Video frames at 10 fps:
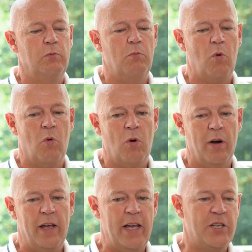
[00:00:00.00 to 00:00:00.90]

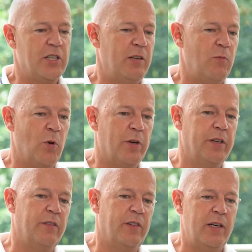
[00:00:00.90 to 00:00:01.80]
more agile work
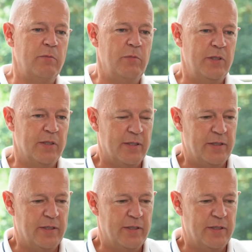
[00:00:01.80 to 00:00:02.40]
environments,